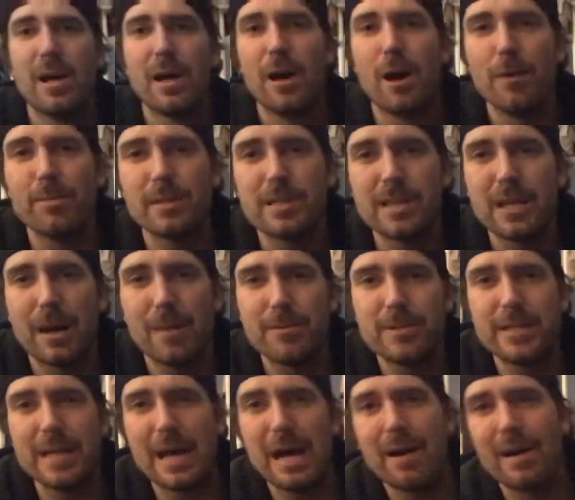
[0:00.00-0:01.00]
Hope this
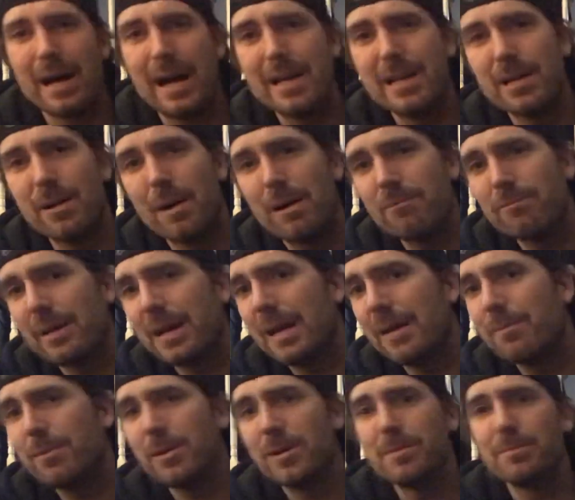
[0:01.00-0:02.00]
helped you out. I know I
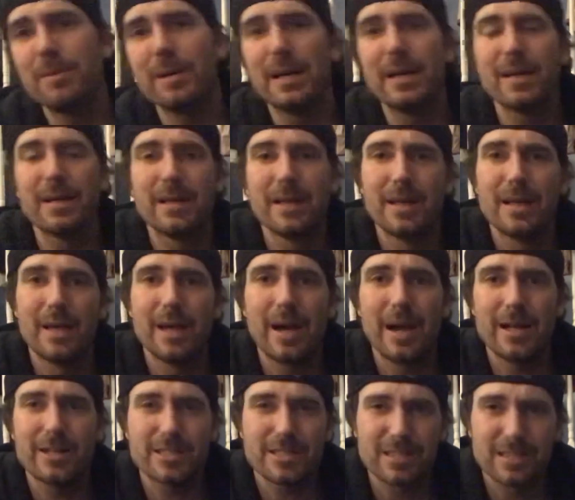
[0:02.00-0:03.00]
ramble, but
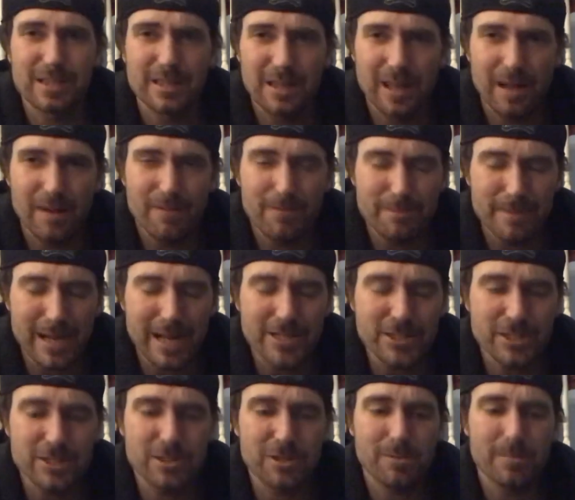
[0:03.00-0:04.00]
I just love
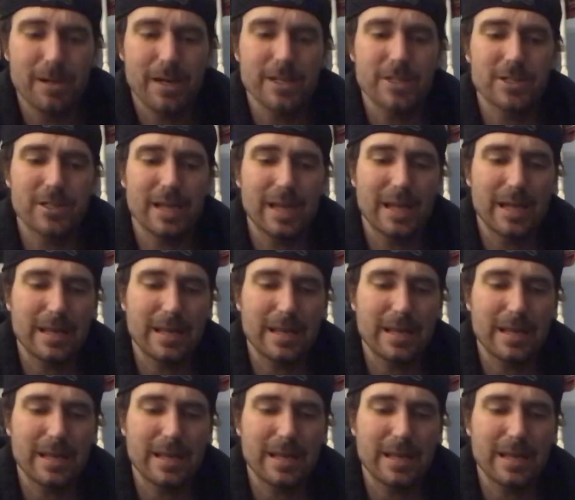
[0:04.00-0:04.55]
magic so much,